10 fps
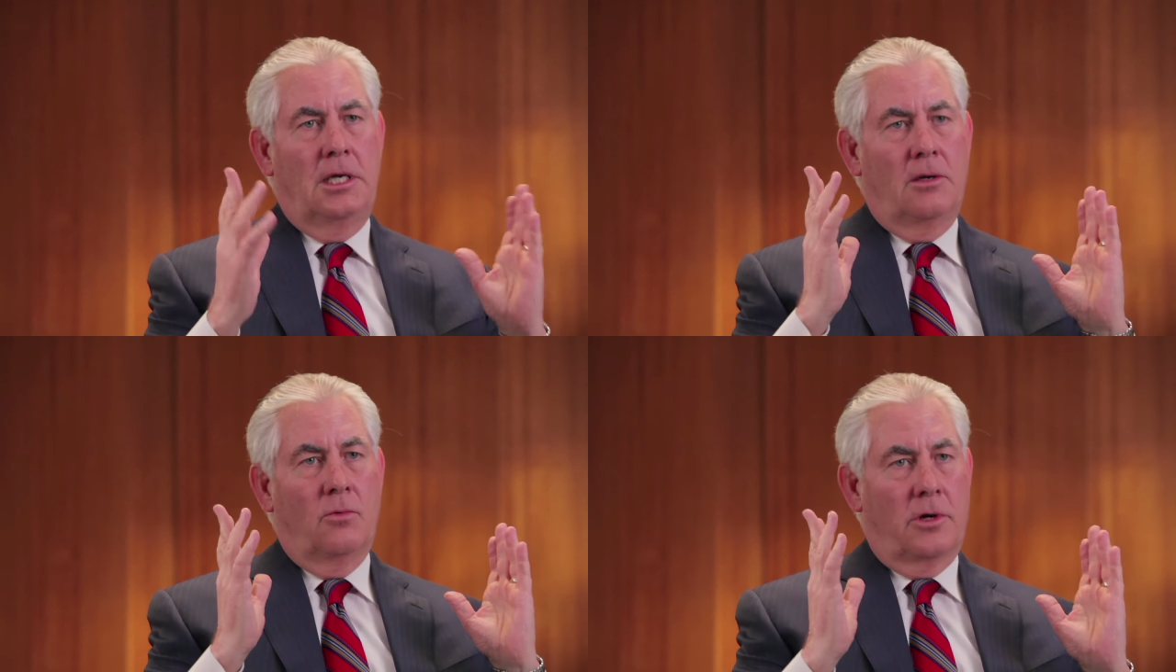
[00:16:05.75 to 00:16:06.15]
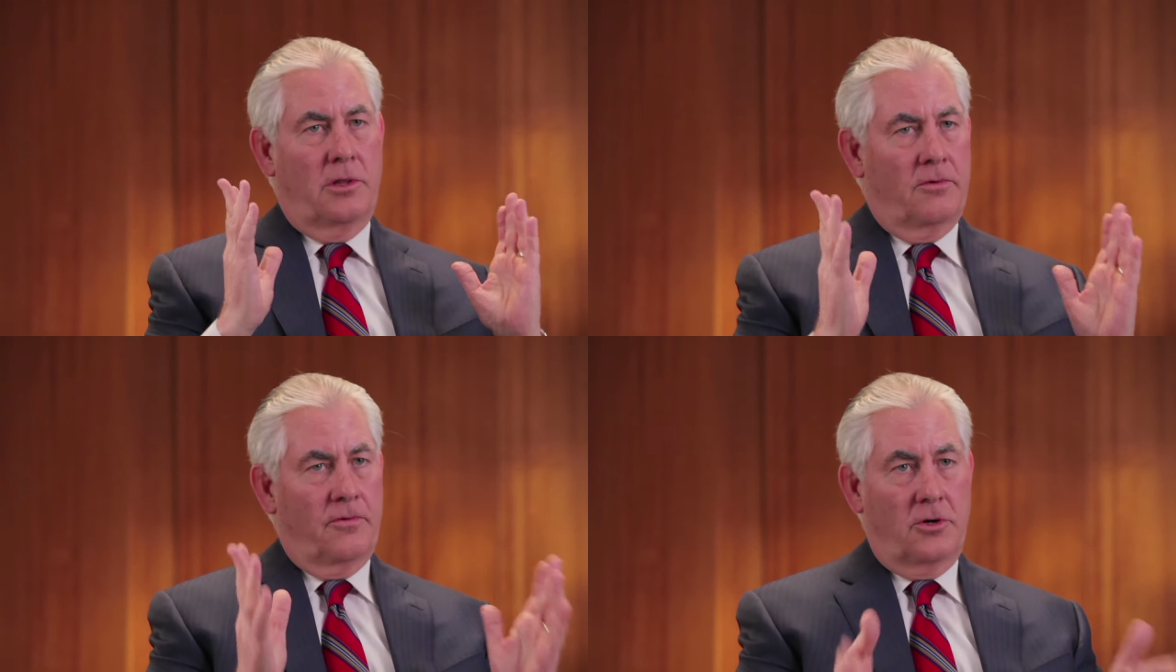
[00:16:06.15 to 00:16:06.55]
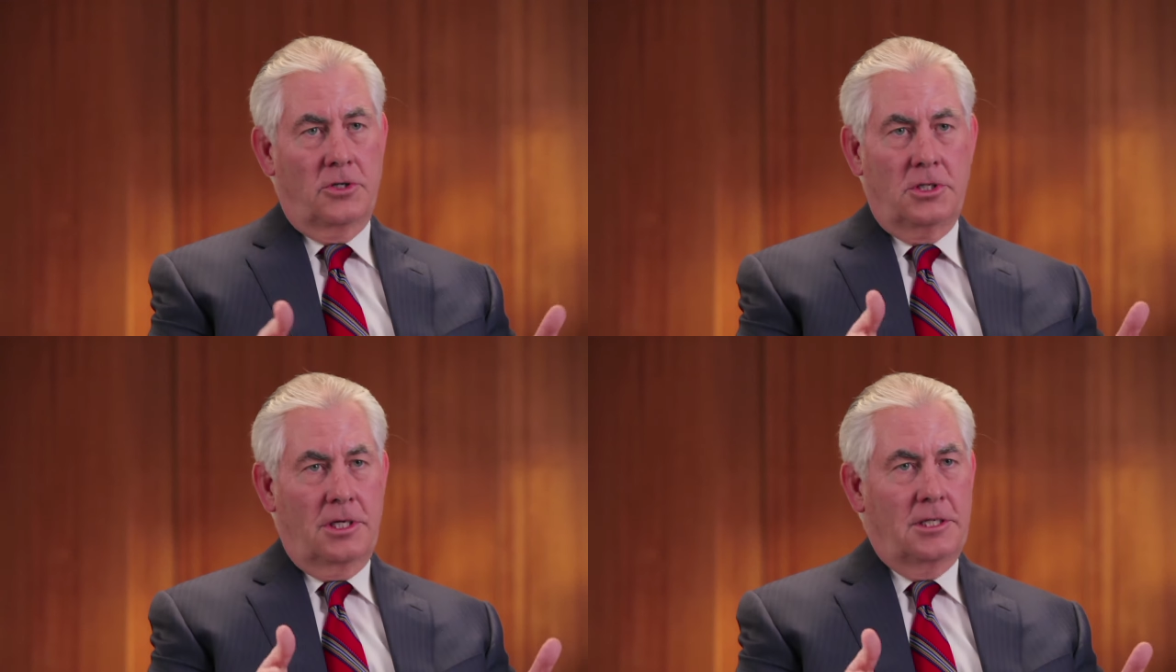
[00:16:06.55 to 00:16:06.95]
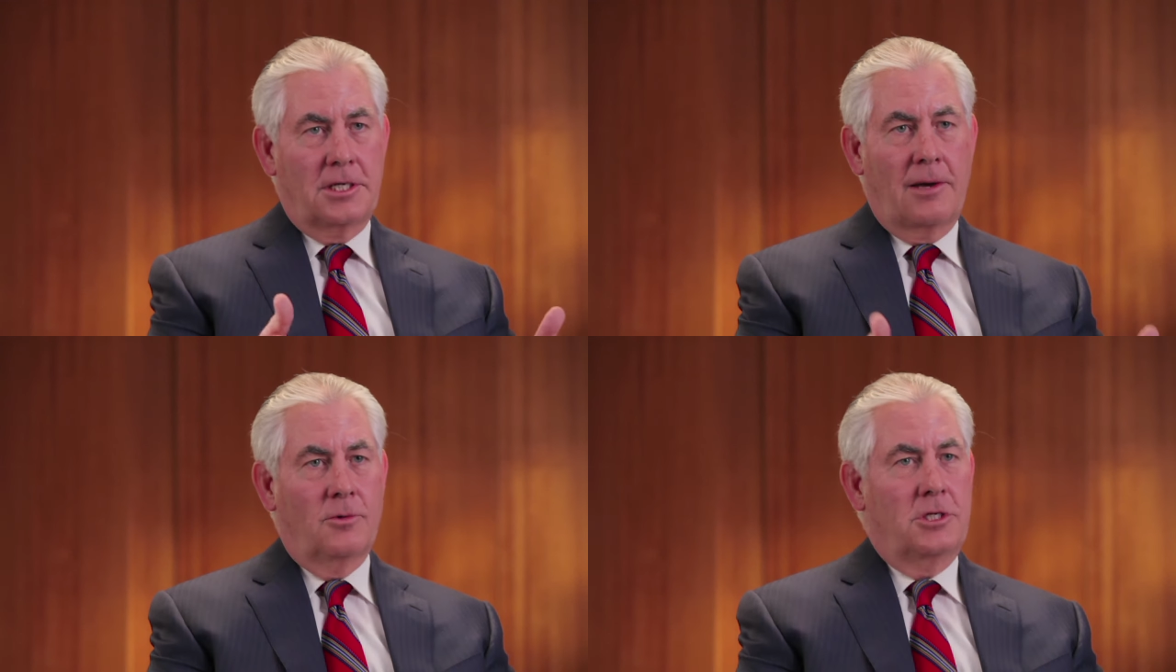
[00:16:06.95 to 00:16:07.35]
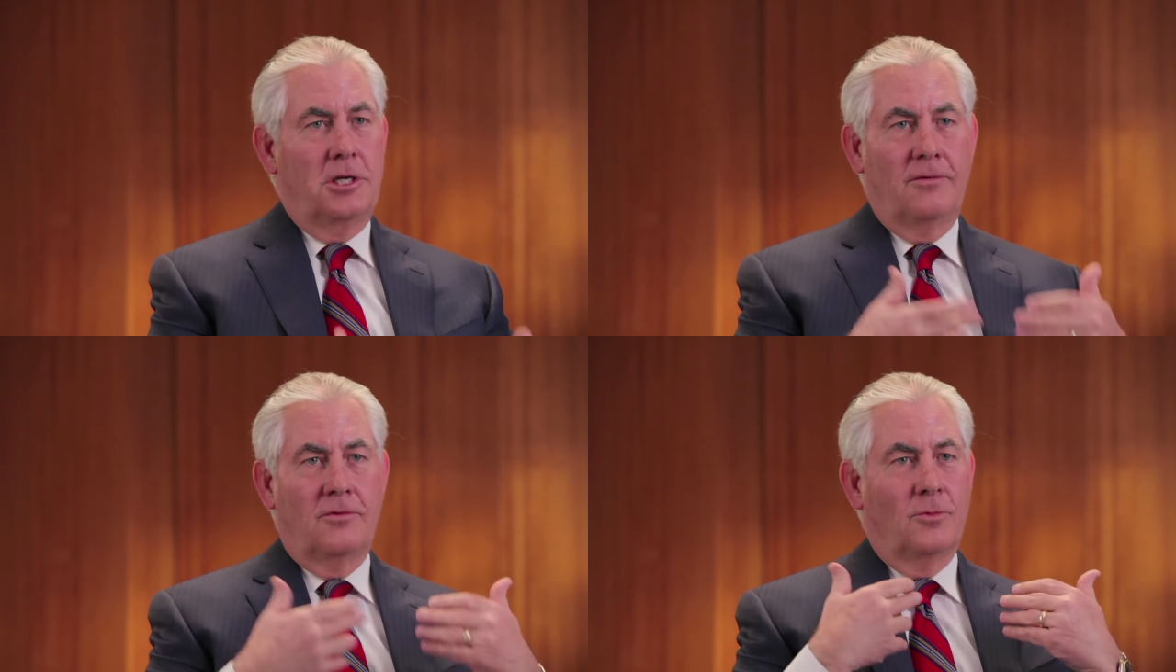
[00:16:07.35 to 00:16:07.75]
one of the first things I was
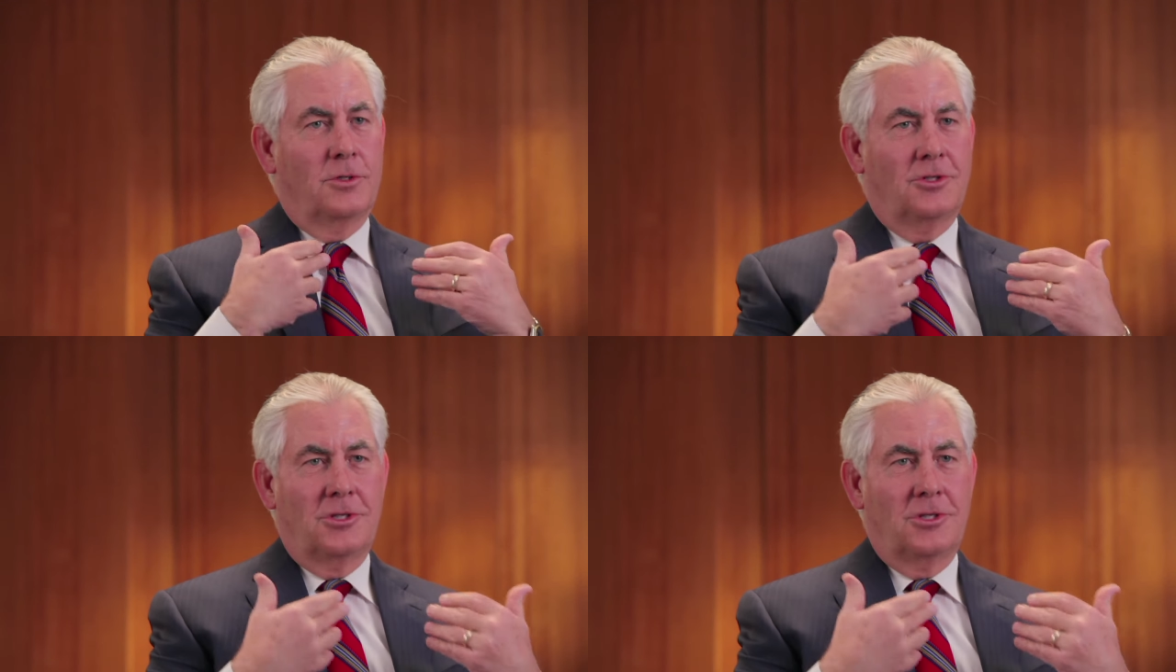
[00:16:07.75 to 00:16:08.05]
given was the